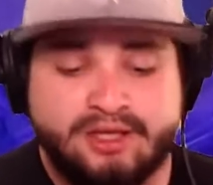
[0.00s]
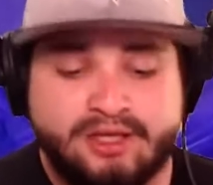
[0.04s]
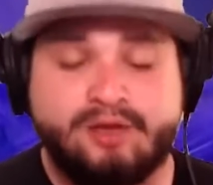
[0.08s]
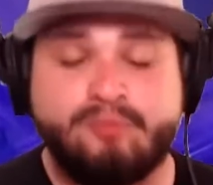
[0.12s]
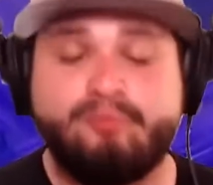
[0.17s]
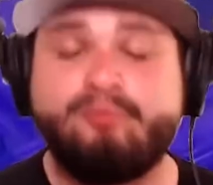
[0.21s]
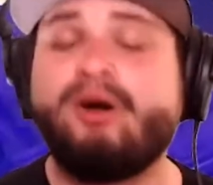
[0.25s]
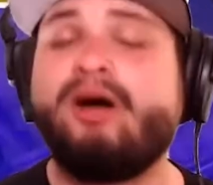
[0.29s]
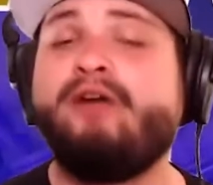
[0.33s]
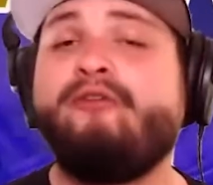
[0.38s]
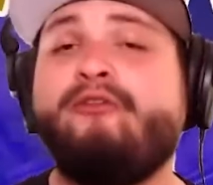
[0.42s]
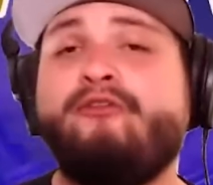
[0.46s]

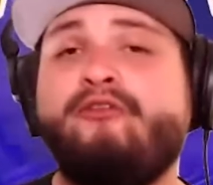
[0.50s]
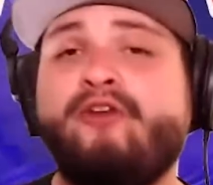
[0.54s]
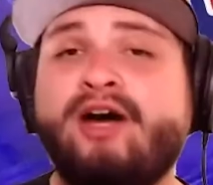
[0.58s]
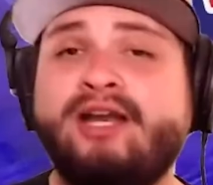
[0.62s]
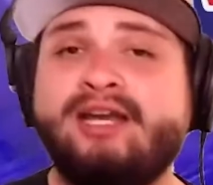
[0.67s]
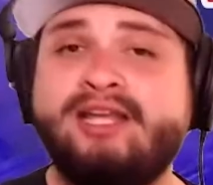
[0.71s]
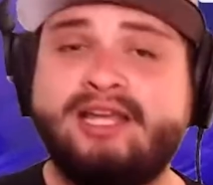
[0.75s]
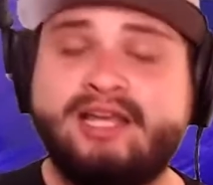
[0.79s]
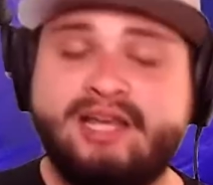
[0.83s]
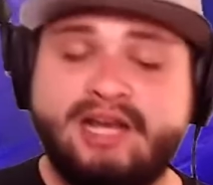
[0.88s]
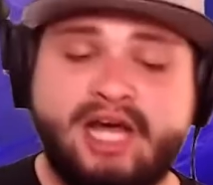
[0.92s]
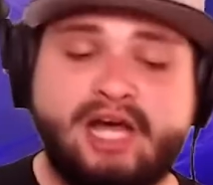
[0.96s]
But
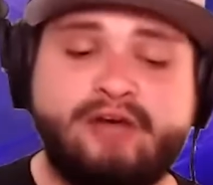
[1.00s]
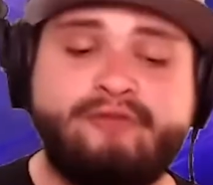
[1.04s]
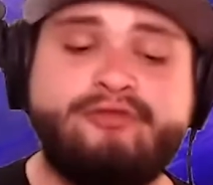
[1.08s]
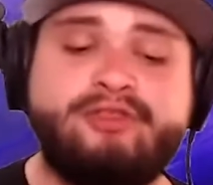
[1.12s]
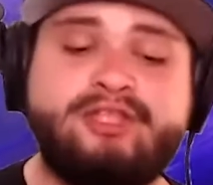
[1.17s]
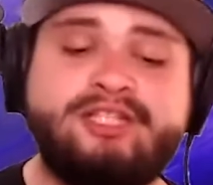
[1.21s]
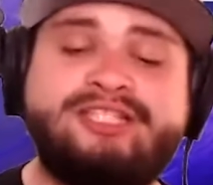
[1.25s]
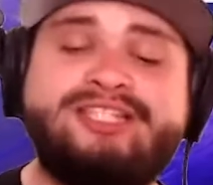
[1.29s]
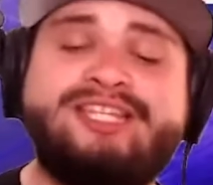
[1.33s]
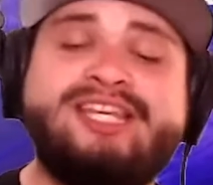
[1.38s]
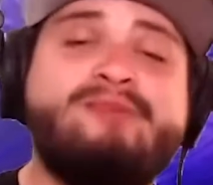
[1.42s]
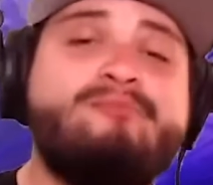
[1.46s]
funny enough,
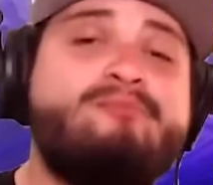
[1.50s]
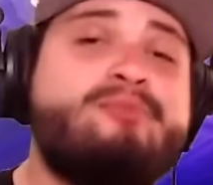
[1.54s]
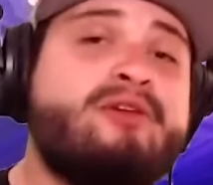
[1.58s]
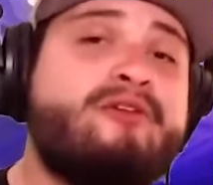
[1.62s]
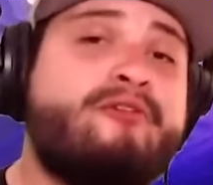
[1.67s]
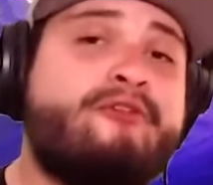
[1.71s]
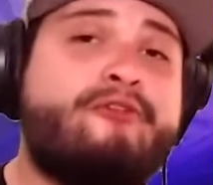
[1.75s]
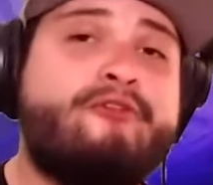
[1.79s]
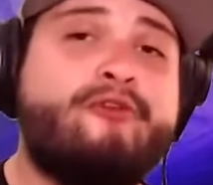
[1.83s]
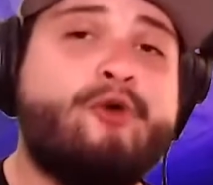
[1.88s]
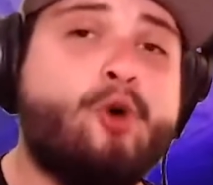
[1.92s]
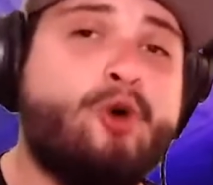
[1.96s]
the team
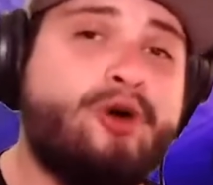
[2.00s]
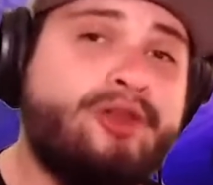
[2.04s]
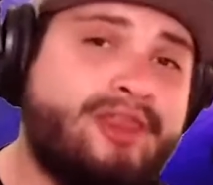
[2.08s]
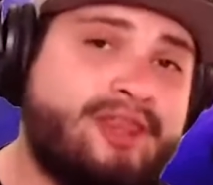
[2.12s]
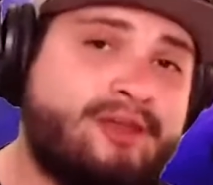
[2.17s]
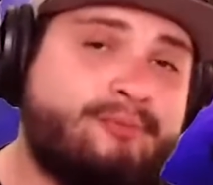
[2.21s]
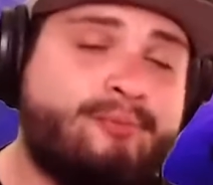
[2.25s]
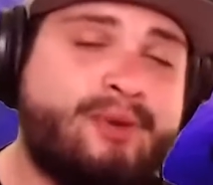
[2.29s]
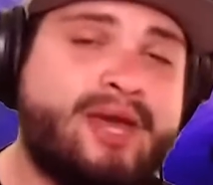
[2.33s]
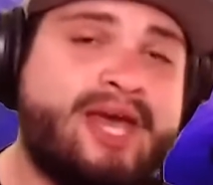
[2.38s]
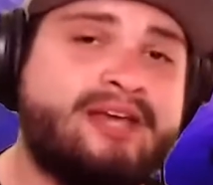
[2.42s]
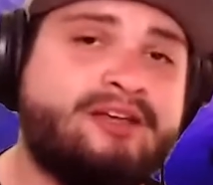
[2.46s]
before
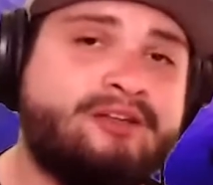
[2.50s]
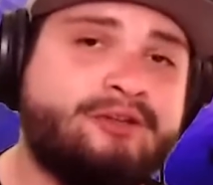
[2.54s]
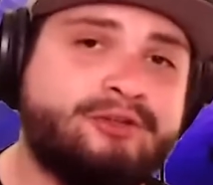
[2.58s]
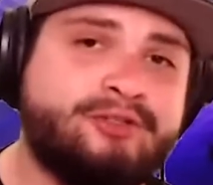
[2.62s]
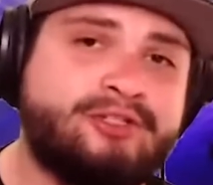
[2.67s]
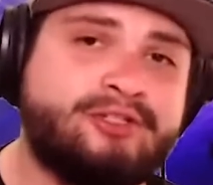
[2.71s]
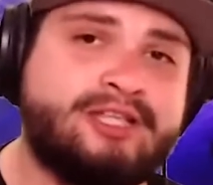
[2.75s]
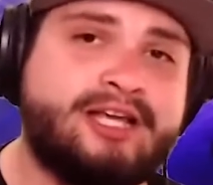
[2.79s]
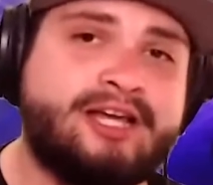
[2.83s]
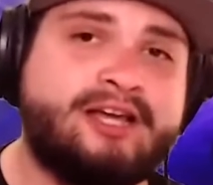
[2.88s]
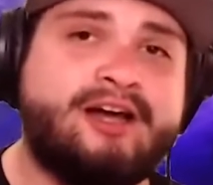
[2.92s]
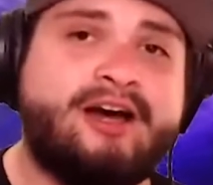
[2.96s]
the
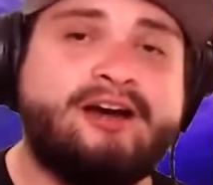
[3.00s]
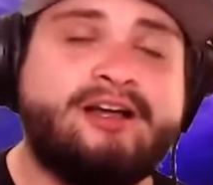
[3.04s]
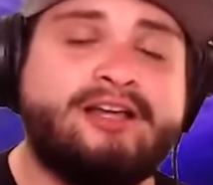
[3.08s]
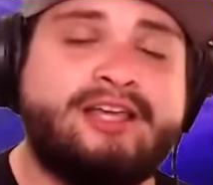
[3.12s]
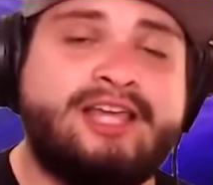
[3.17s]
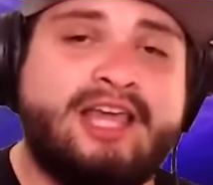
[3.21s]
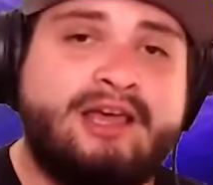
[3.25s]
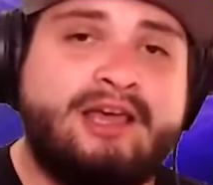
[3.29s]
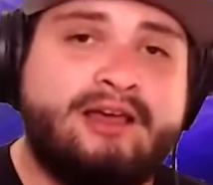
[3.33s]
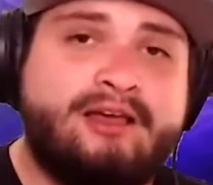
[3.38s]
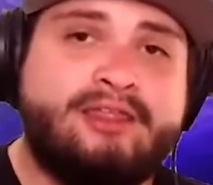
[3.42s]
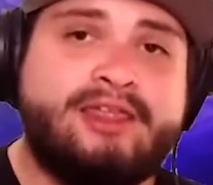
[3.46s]
Bengals that
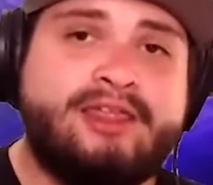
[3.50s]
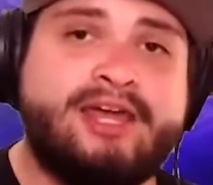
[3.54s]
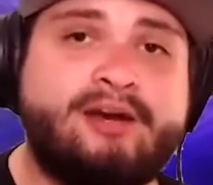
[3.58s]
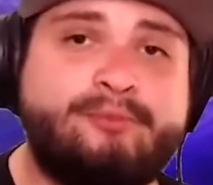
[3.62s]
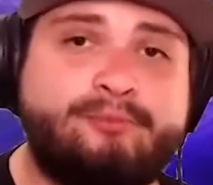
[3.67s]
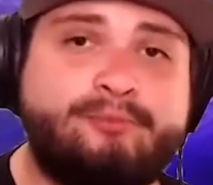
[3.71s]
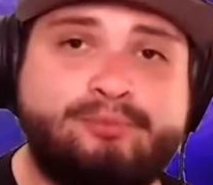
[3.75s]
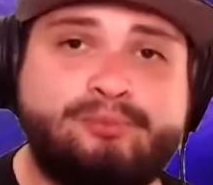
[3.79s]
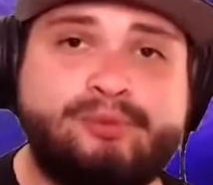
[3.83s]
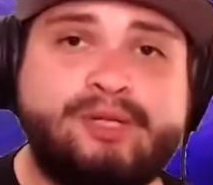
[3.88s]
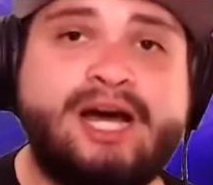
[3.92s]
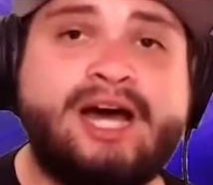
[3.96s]

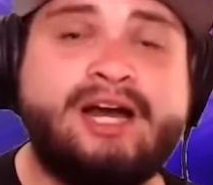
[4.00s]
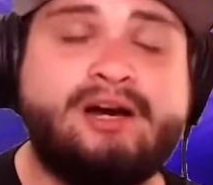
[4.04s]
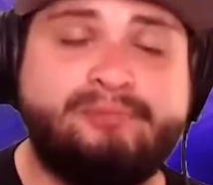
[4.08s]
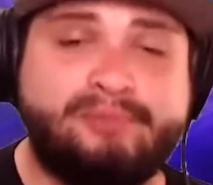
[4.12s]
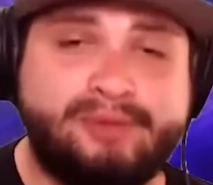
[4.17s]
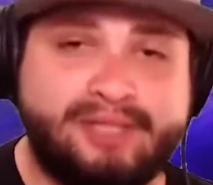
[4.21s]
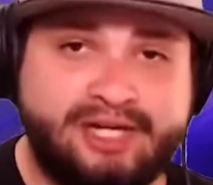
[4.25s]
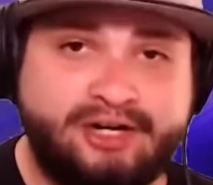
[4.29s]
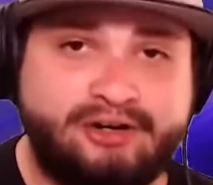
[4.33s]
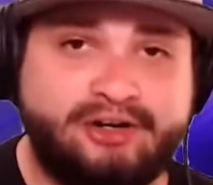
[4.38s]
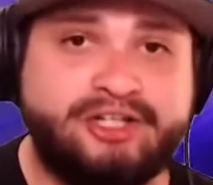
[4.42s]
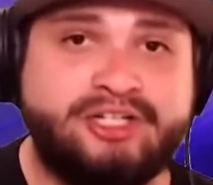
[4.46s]
got a
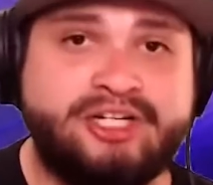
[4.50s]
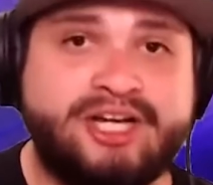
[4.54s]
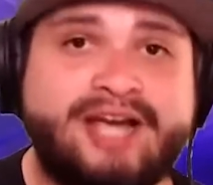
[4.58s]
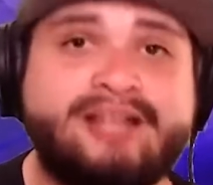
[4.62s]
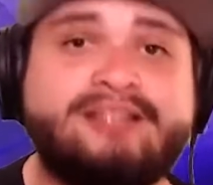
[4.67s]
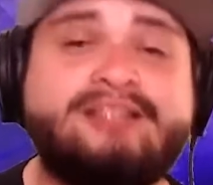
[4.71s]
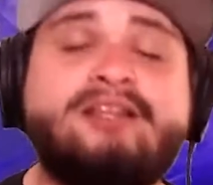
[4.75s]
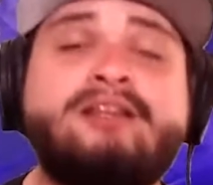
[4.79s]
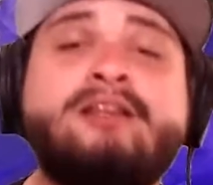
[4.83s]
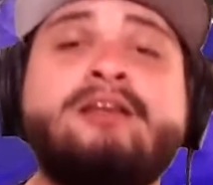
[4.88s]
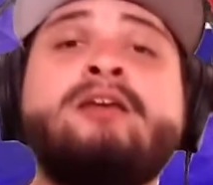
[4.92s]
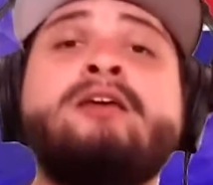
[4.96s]
player
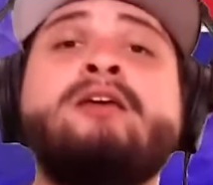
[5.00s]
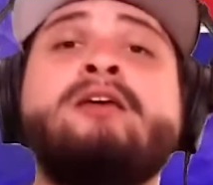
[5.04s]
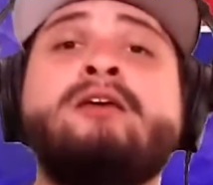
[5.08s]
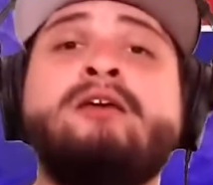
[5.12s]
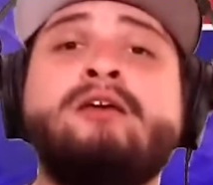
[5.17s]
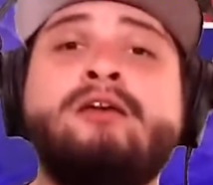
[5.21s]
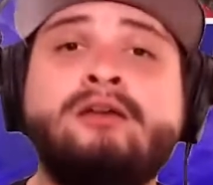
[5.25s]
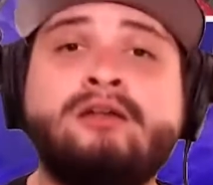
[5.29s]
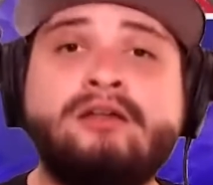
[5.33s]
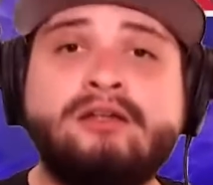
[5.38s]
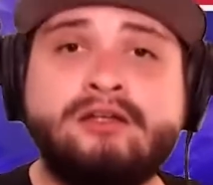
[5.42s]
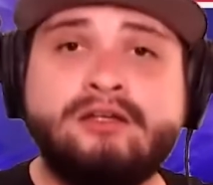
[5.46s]
ejected
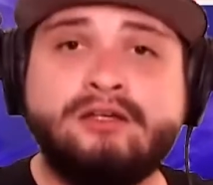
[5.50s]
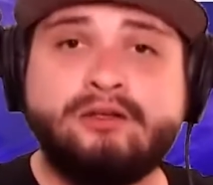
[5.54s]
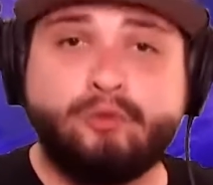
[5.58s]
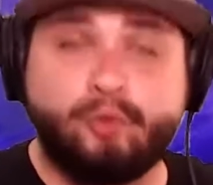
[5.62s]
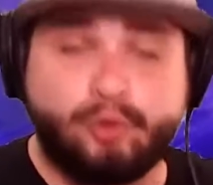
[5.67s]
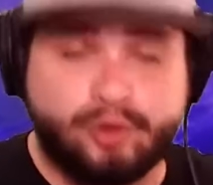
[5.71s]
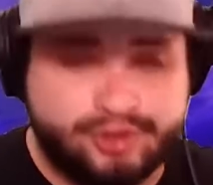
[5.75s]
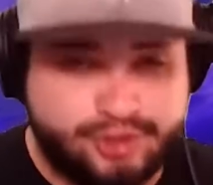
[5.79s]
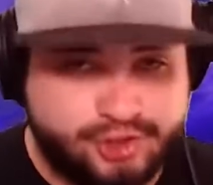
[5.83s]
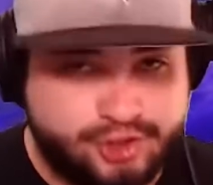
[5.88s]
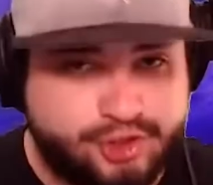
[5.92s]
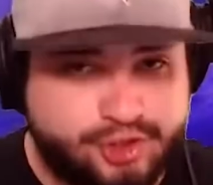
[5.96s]

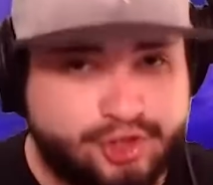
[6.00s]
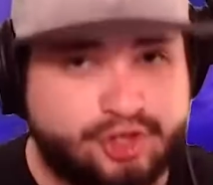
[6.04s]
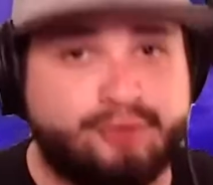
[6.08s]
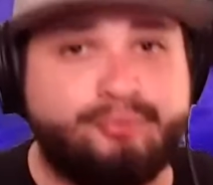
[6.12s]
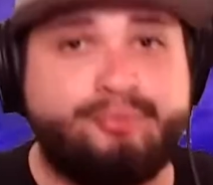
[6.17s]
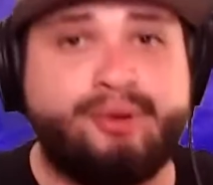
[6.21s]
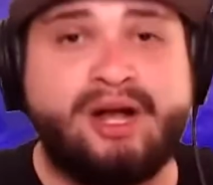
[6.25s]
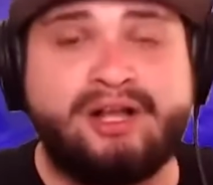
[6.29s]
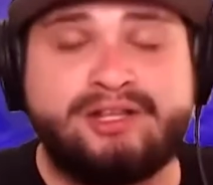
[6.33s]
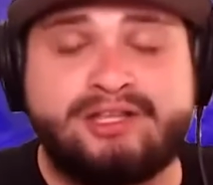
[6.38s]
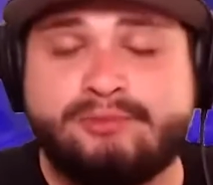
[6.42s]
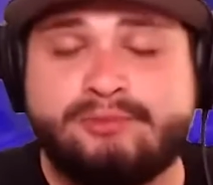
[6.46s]
was your
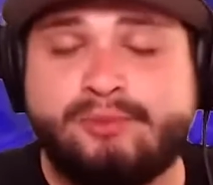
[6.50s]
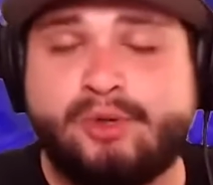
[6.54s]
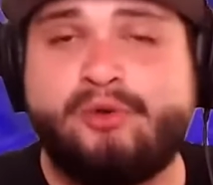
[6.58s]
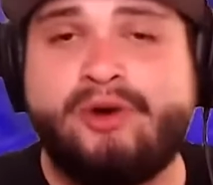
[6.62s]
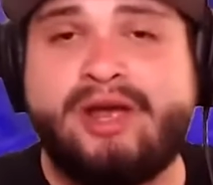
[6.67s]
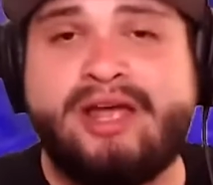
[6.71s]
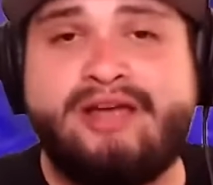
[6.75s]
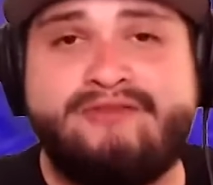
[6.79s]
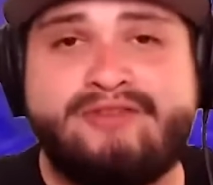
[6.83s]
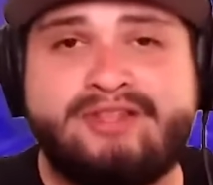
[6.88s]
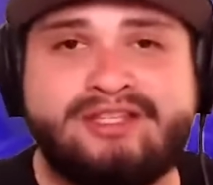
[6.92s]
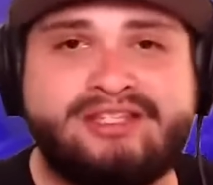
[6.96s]
Baltimore
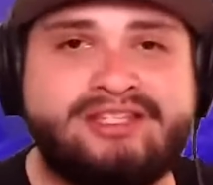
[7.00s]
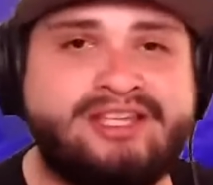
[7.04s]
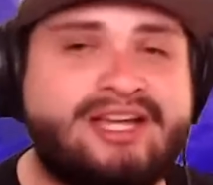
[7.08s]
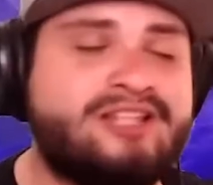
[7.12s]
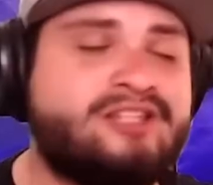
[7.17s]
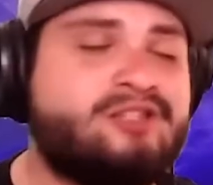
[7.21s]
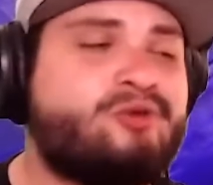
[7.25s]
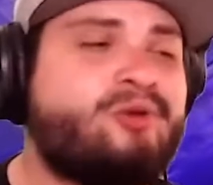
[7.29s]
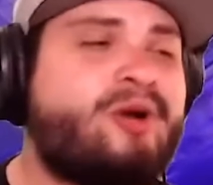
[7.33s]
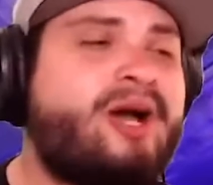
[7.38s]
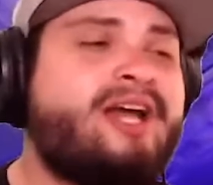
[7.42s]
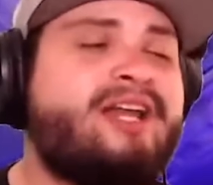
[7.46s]
Ravens.
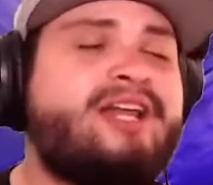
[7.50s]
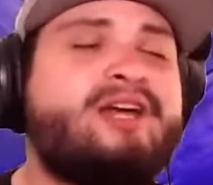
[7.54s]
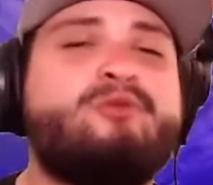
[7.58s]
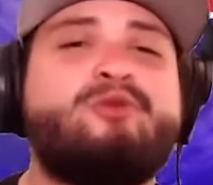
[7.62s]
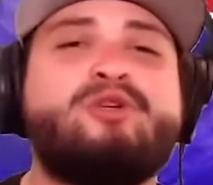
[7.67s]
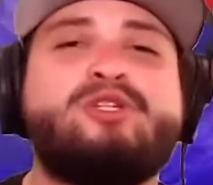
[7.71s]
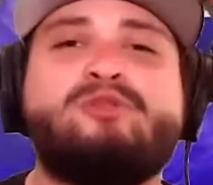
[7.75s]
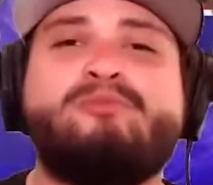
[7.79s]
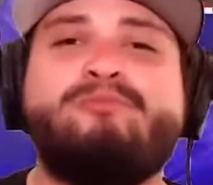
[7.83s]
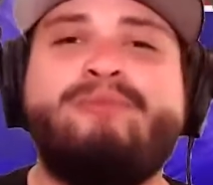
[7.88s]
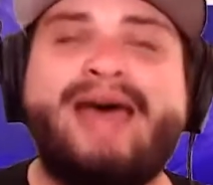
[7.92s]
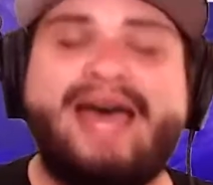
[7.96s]
That's right. It
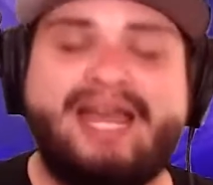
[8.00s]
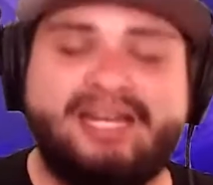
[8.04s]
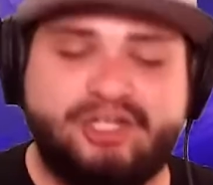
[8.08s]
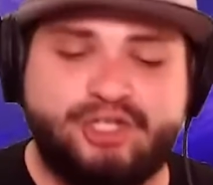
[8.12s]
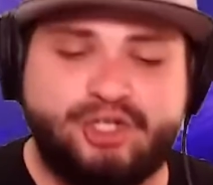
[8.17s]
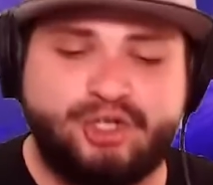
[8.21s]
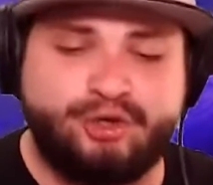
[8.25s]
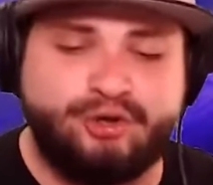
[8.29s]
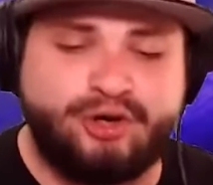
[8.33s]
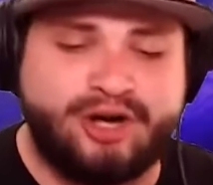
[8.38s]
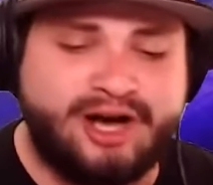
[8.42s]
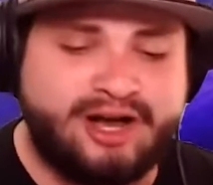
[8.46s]
was Matt
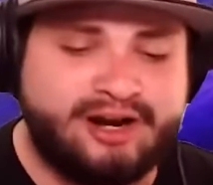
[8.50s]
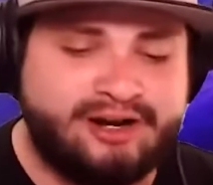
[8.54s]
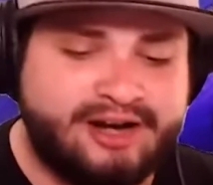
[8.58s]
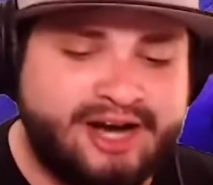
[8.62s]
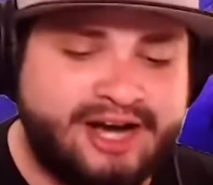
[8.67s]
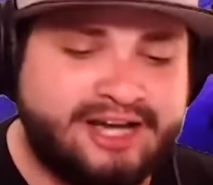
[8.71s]
Judon.